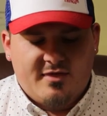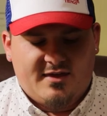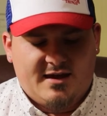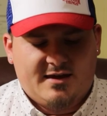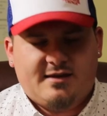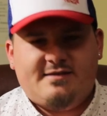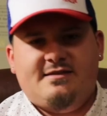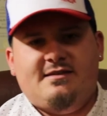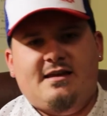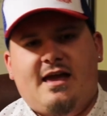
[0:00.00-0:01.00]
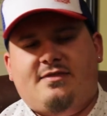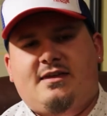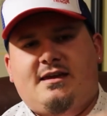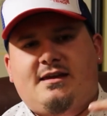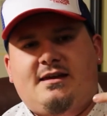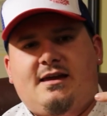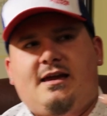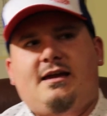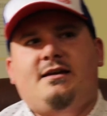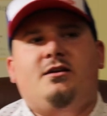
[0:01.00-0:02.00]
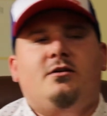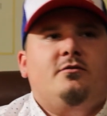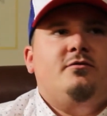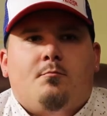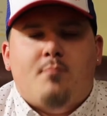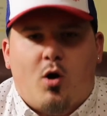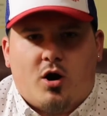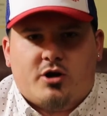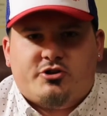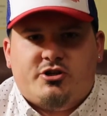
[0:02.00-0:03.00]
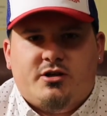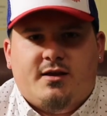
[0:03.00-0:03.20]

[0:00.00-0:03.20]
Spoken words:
Then at the end of March,